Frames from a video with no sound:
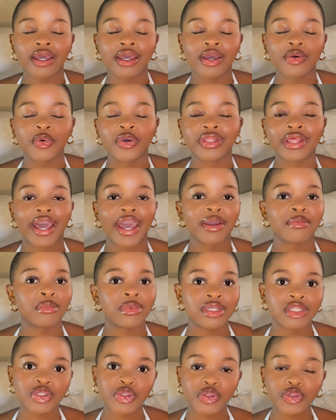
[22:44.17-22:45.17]
whether I'm
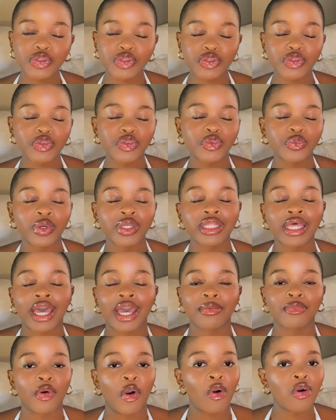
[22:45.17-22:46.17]
little to you, whether
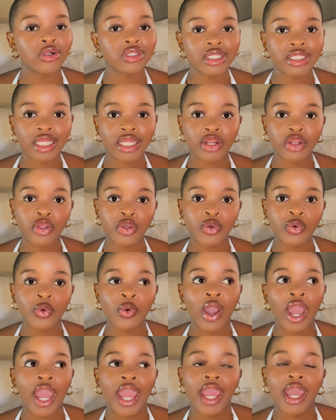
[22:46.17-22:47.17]
I'm older than you,